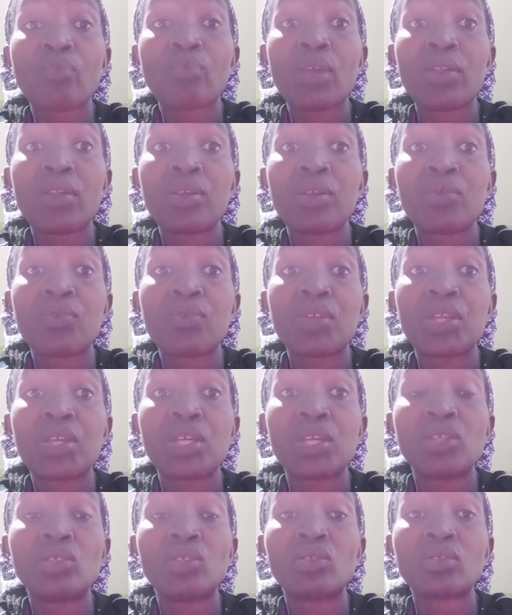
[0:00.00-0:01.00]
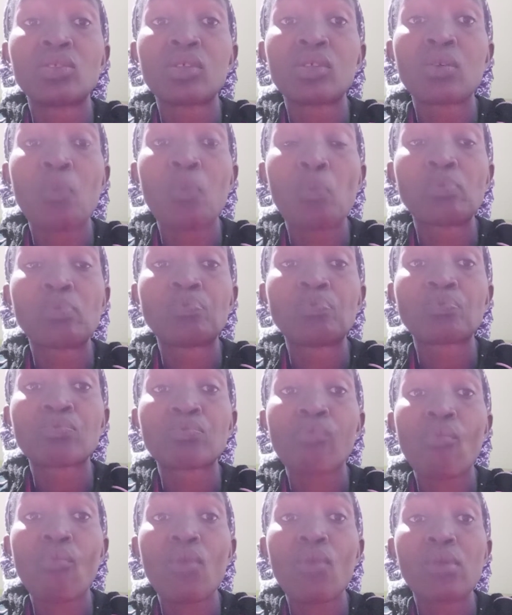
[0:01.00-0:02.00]
At the end of the day, He's the
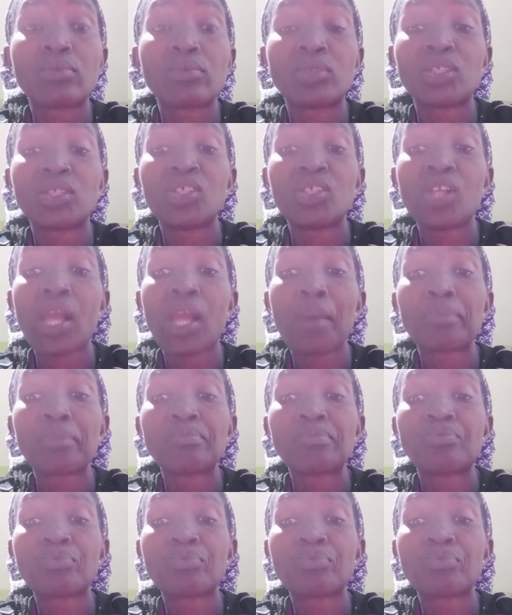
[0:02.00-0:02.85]
healer.